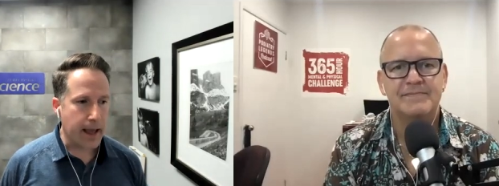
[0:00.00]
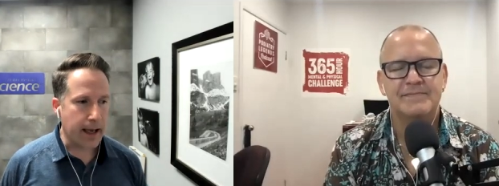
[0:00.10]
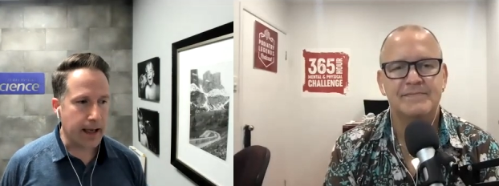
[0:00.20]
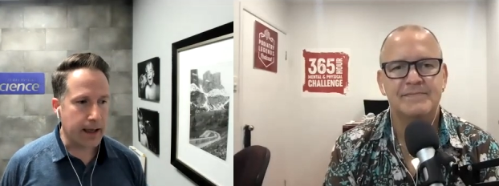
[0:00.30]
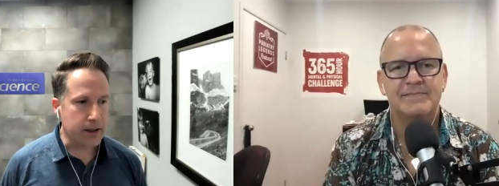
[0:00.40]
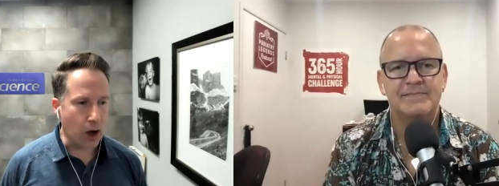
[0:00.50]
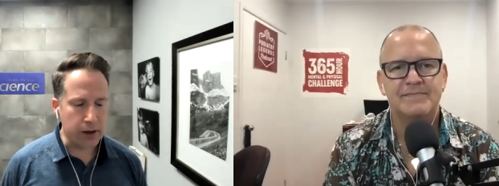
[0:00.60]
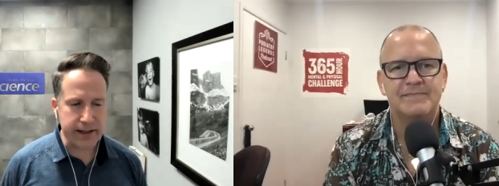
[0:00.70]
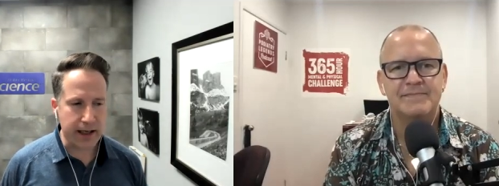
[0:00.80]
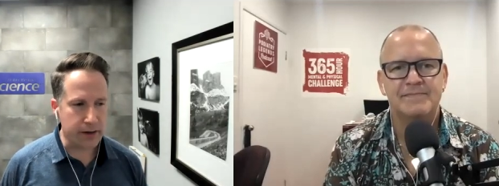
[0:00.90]
Speaker 1: And I'll
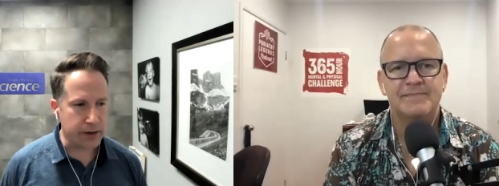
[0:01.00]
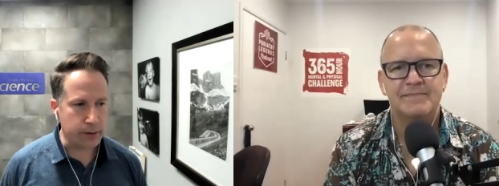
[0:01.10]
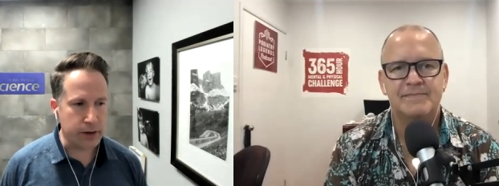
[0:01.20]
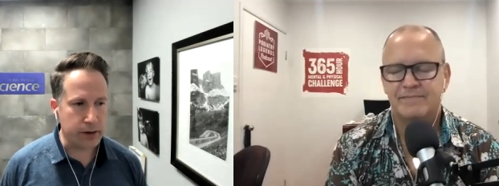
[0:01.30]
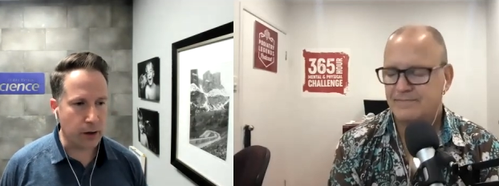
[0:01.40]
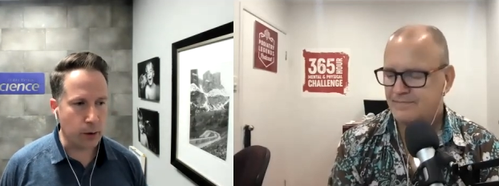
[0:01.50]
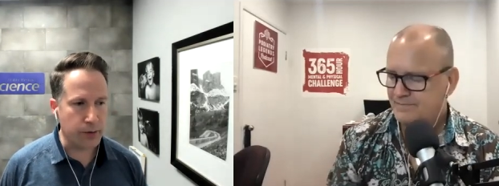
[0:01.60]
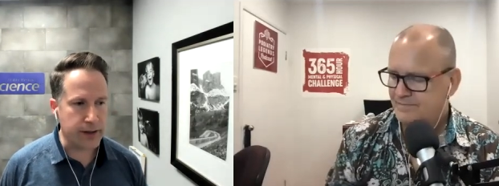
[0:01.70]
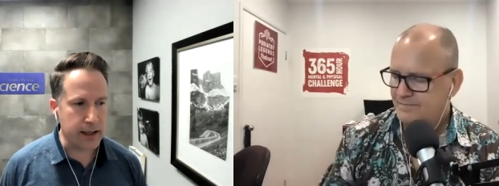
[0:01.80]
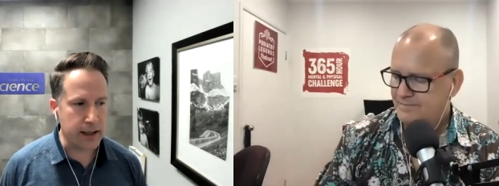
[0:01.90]
tell you, you know,
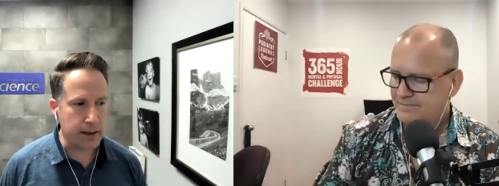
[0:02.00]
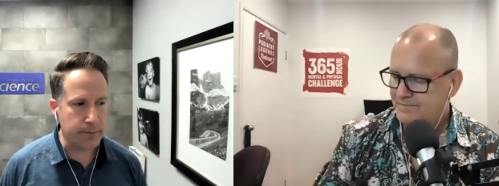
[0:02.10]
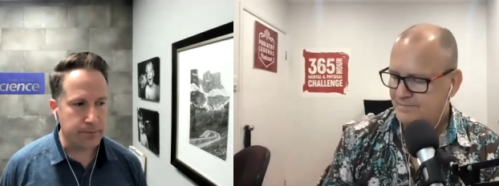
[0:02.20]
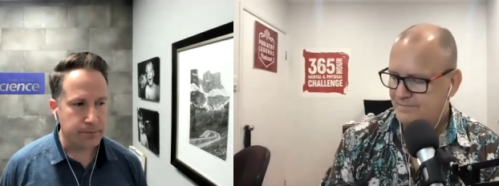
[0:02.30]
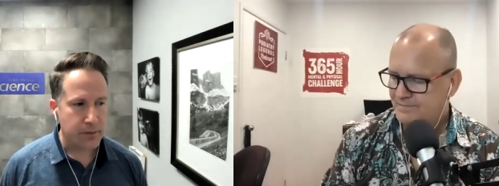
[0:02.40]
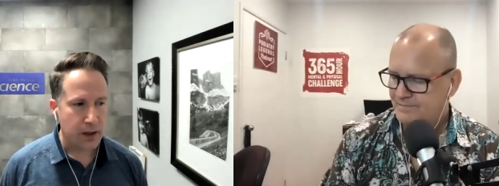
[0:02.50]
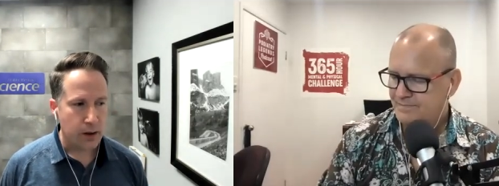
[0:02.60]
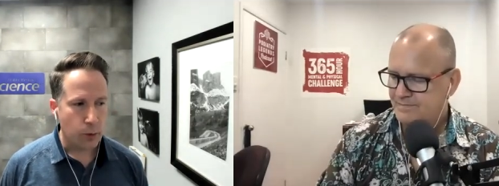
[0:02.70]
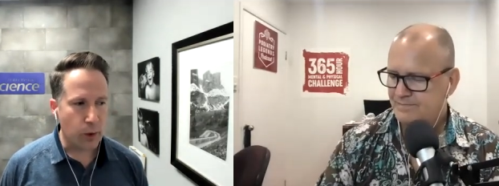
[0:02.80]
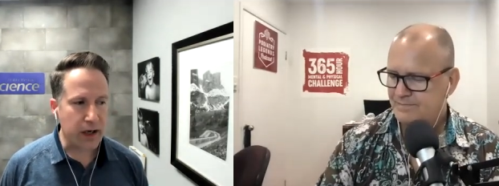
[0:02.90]
the
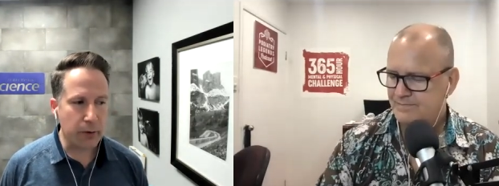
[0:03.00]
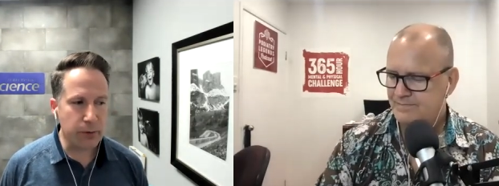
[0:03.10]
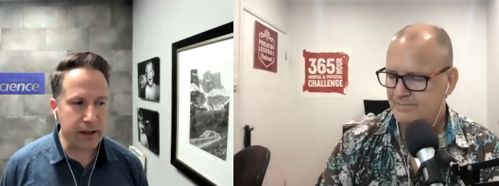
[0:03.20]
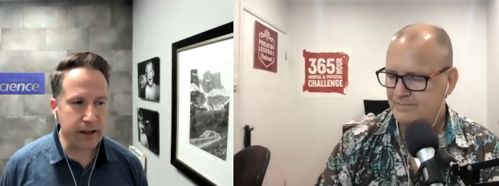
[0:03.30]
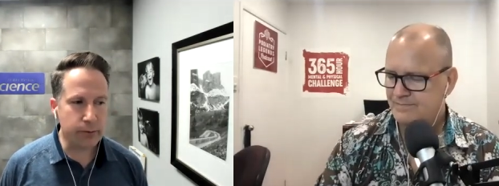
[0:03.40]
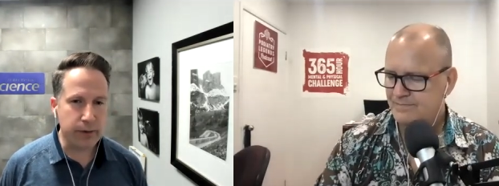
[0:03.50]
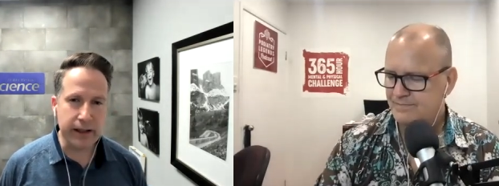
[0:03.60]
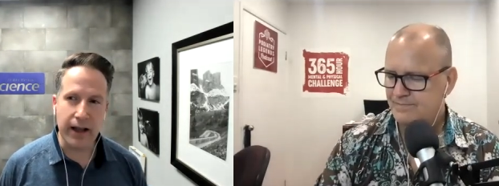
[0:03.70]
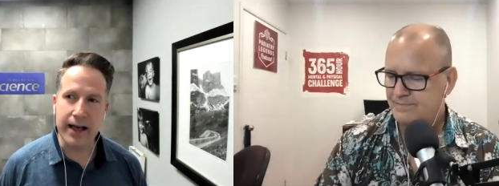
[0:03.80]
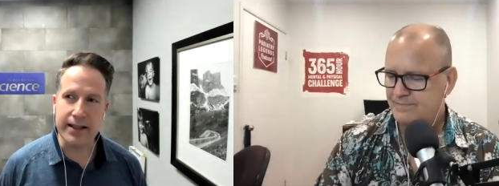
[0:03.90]
what I really
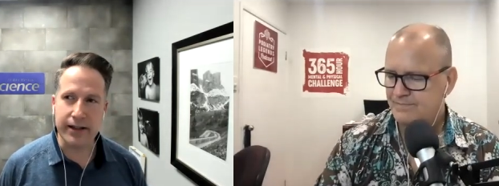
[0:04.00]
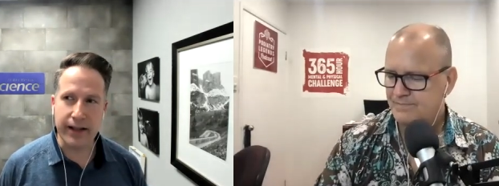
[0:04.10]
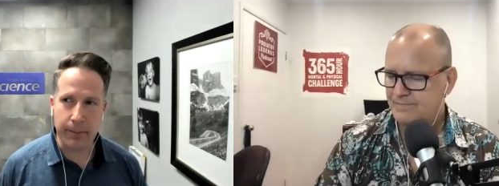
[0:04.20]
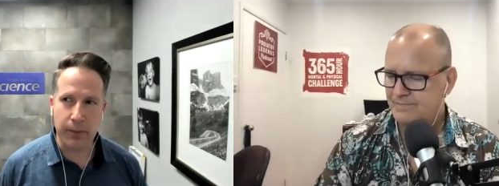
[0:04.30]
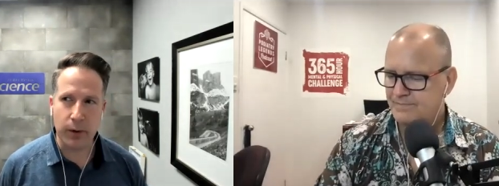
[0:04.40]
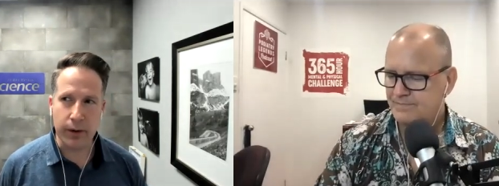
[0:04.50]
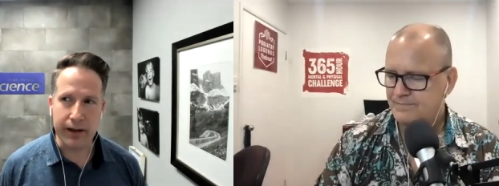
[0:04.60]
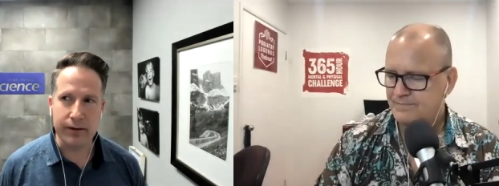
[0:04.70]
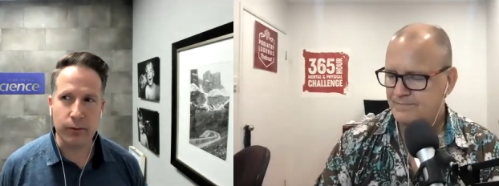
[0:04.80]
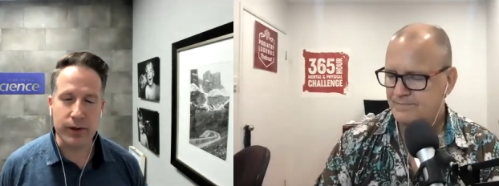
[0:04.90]
realized at that
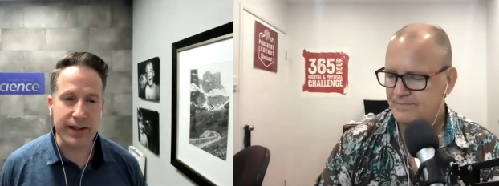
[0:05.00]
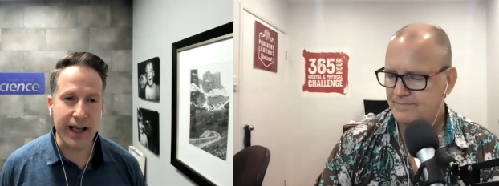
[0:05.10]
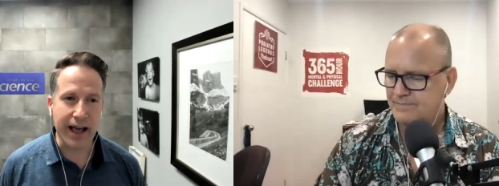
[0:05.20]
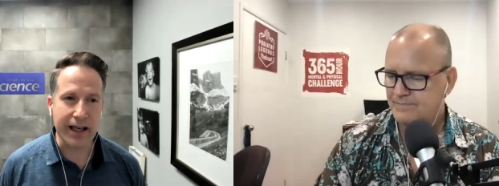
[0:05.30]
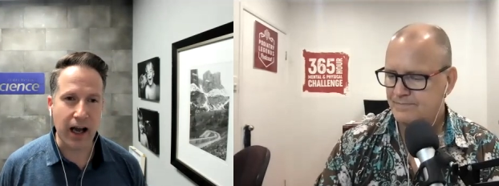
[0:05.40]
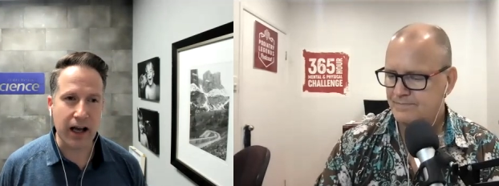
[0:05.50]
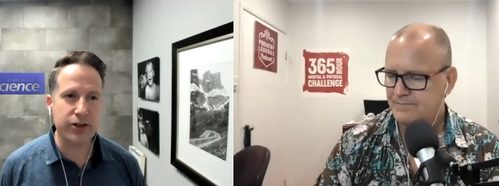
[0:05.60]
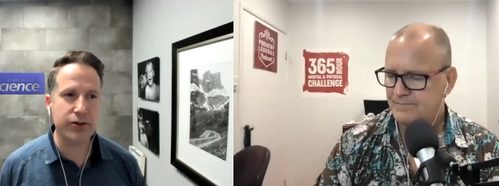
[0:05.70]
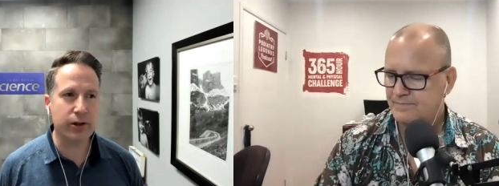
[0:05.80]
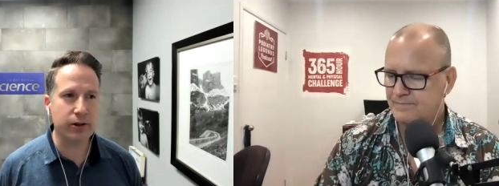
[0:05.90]
point was that I
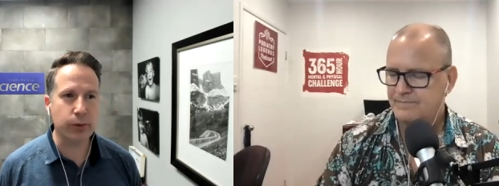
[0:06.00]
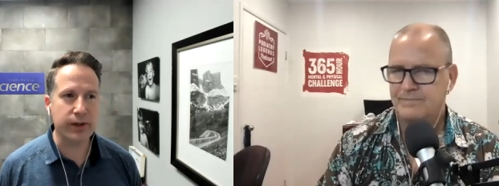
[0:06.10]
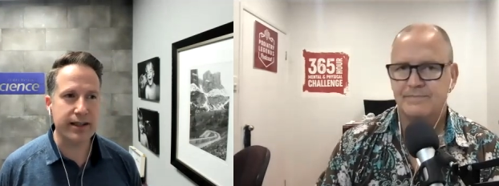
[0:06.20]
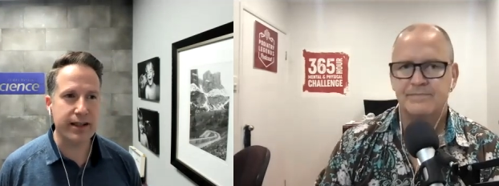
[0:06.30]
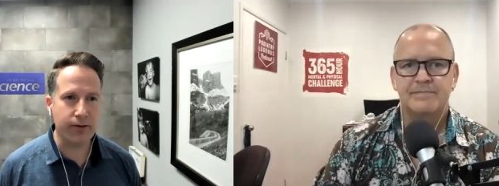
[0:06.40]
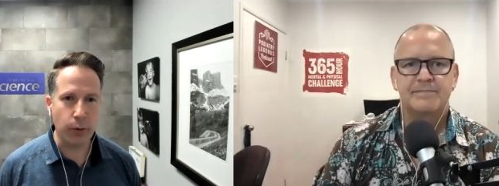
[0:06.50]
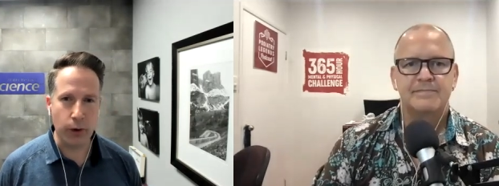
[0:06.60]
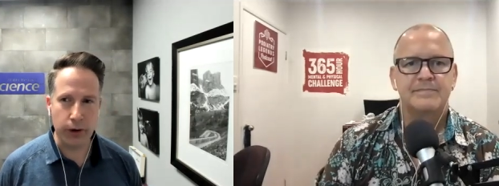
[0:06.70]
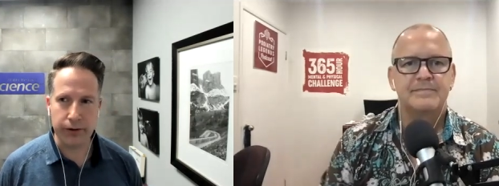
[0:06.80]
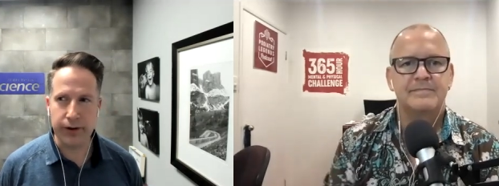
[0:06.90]
struggled with
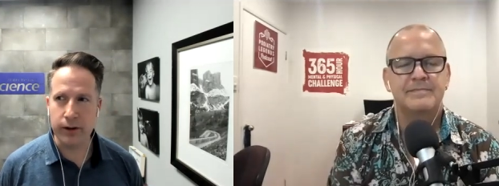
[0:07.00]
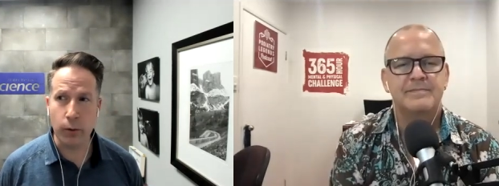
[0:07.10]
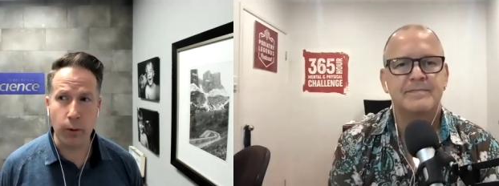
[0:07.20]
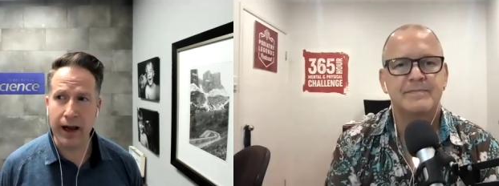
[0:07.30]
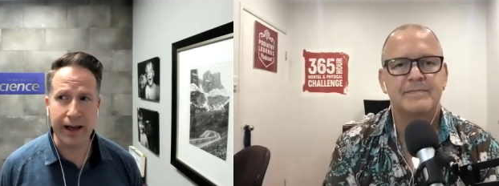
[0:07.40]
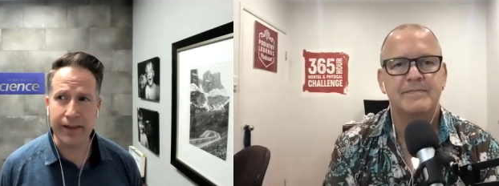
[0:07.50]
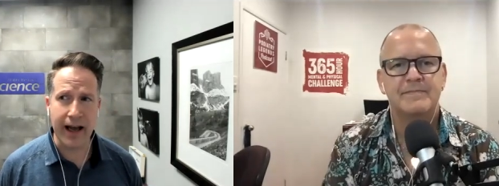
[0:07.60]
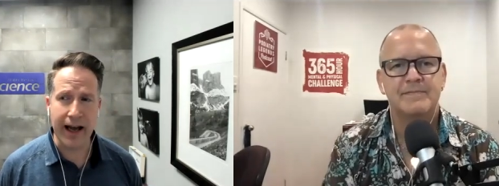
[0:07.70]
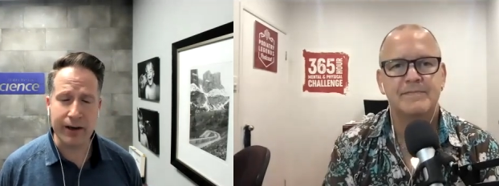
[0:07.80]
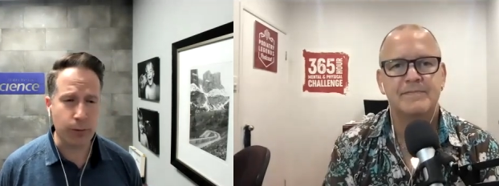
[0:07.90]
self-worth in a way
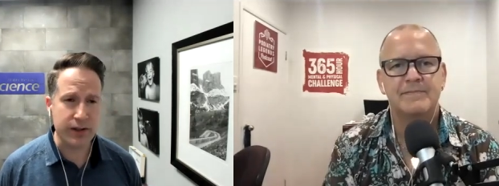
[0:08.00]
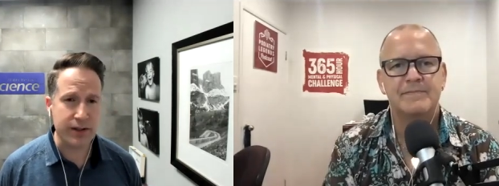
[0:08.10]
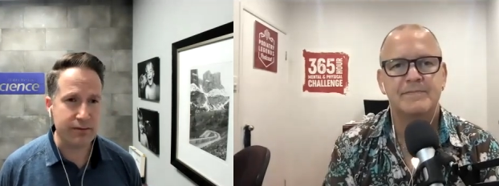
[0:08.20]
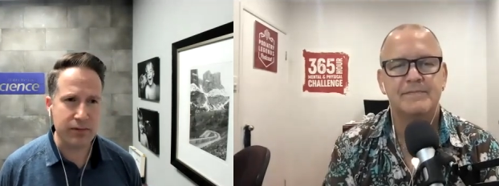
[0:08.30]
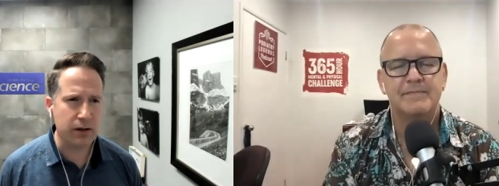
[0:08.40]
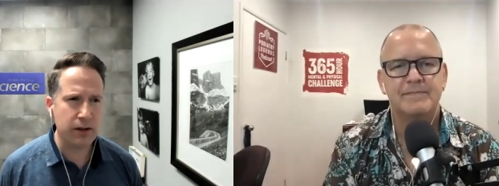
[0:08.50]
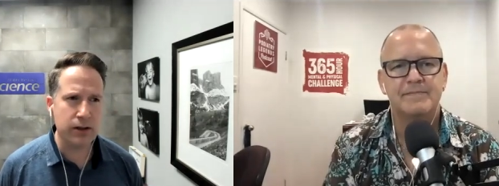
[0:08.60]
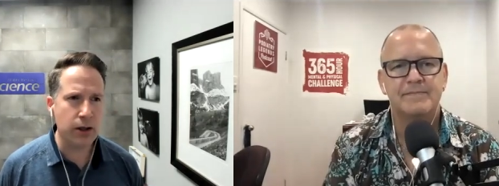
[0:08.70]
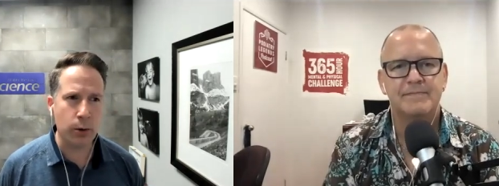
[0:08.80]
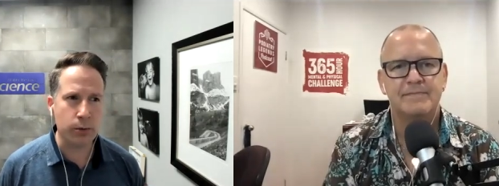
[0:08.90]
that was, you
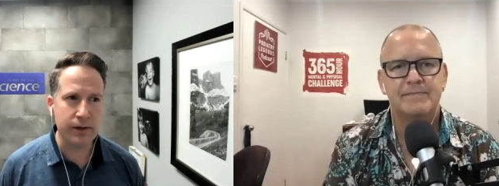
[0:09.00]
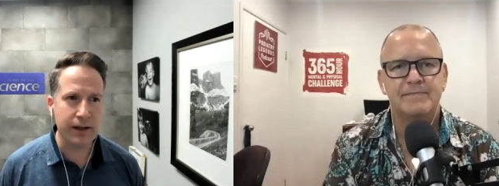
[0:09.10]
know,